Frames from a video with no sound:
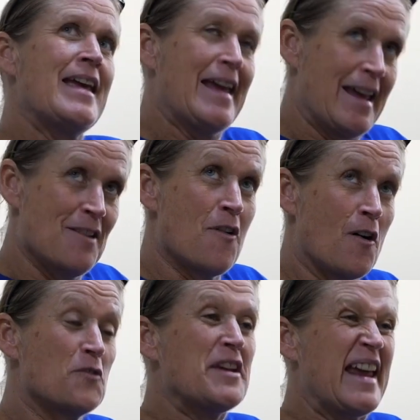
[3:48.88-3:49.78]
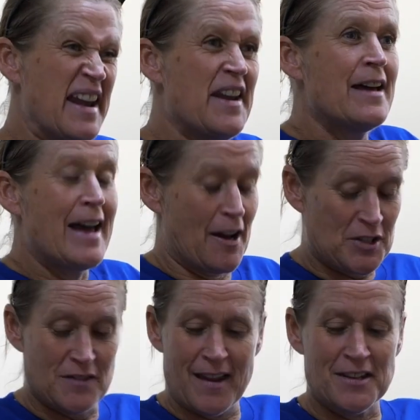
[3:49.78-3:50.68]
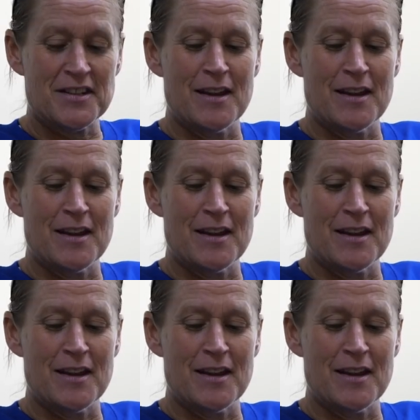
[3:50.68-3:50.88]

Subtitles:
involved in house events.